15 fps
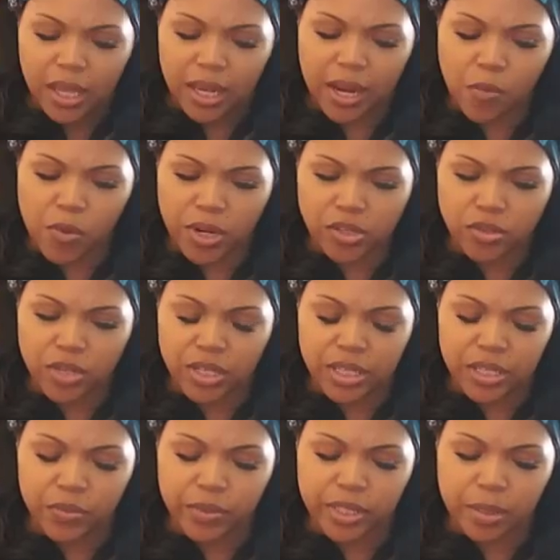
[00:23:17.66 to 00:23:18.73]
They wanted you to
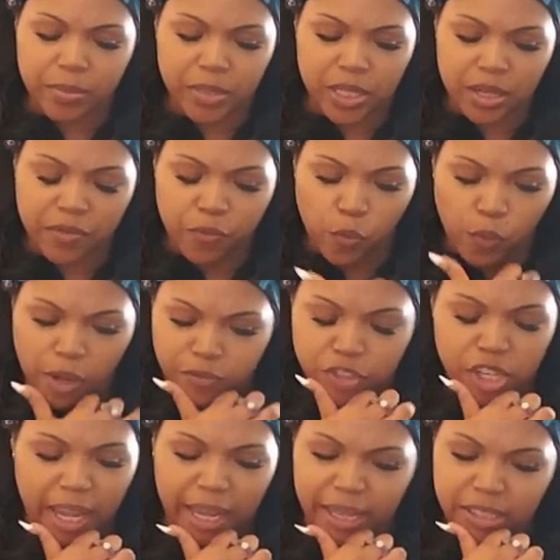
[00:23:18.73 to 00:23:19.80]
deal with some tough, rough
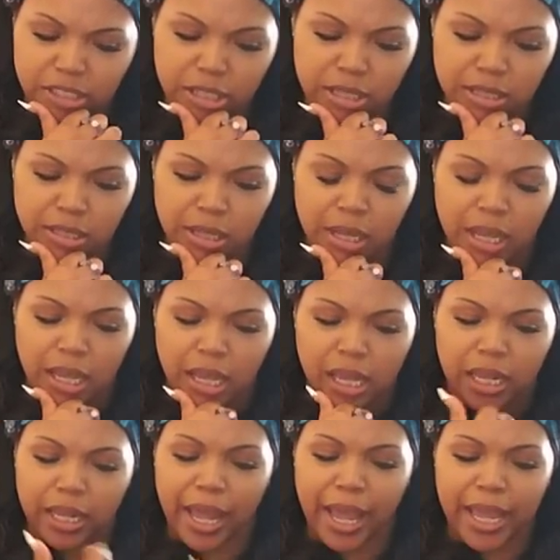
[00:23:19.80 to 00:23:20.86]
changes.
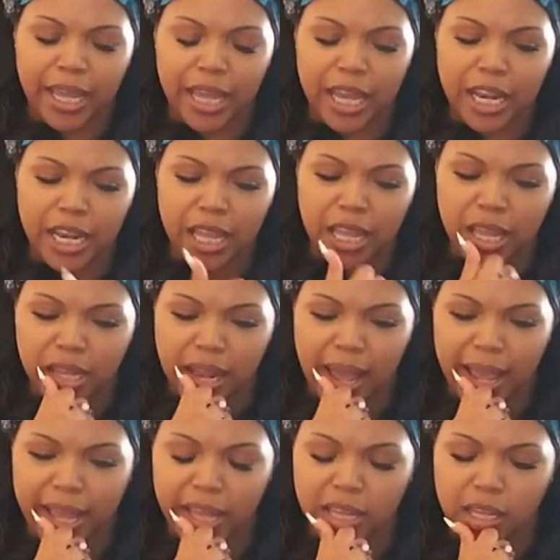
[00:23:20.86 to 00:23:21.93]
Like and then
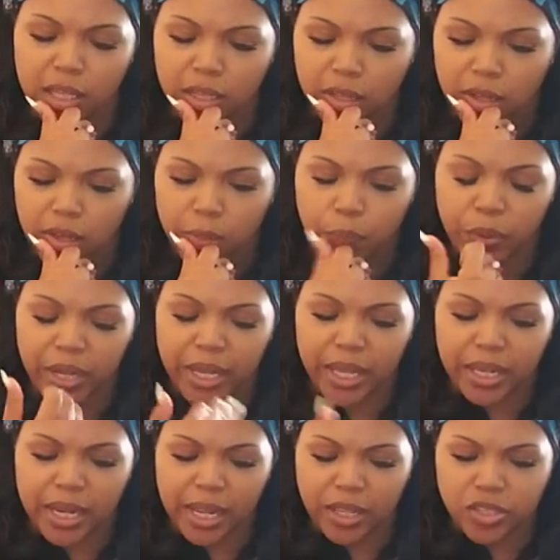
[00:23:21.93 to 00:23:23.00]
like,
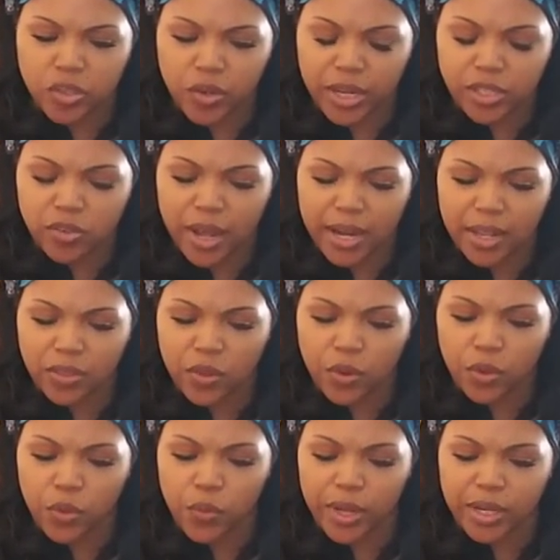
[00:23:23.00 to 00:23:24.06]
but they, so they are trying to throw
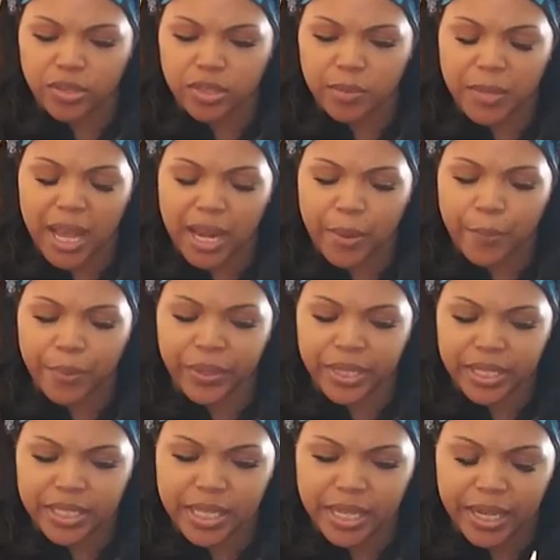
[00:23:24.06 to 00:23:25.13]
you under some kind of
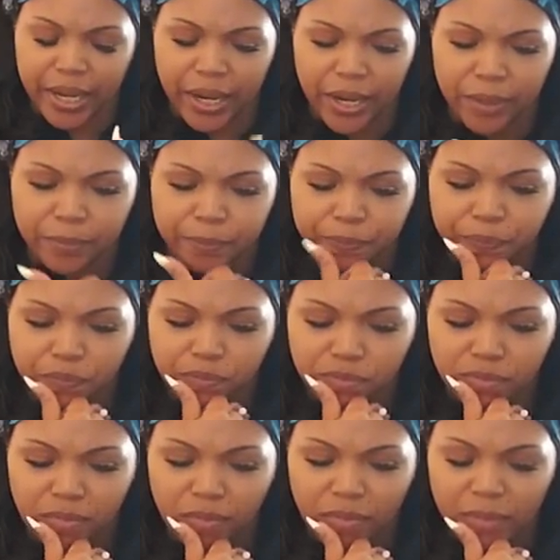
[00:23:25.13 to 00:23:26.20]
bus here
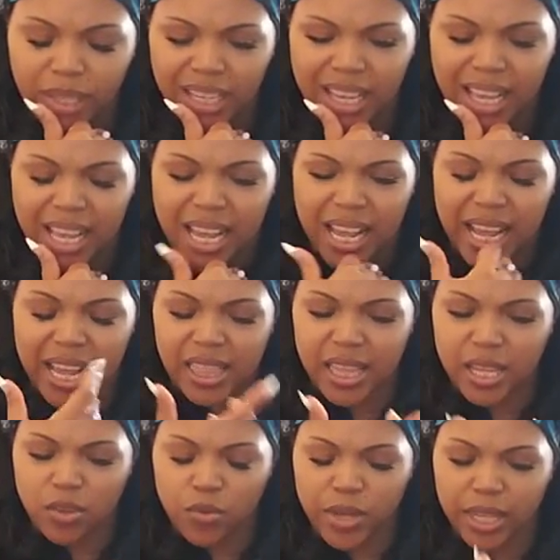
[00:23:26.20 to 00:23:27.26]
and
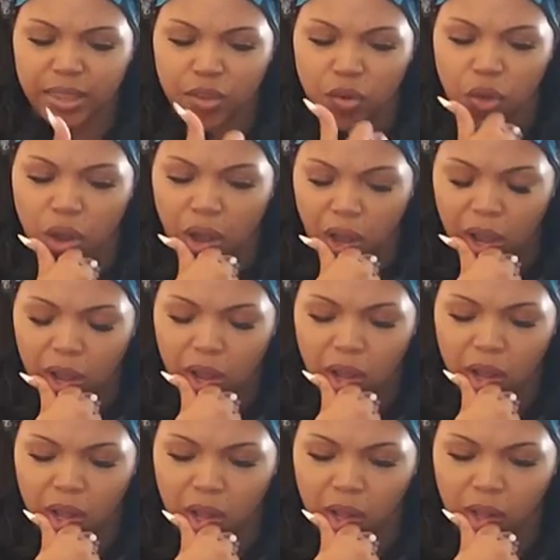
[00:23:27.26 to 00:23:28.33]
then you get the
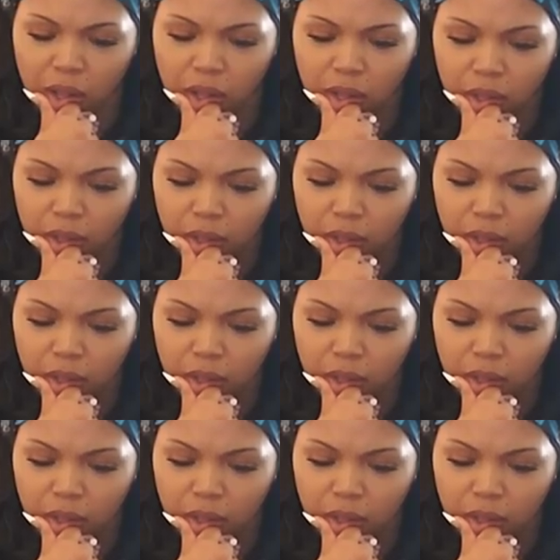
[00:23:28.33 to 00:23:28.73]
call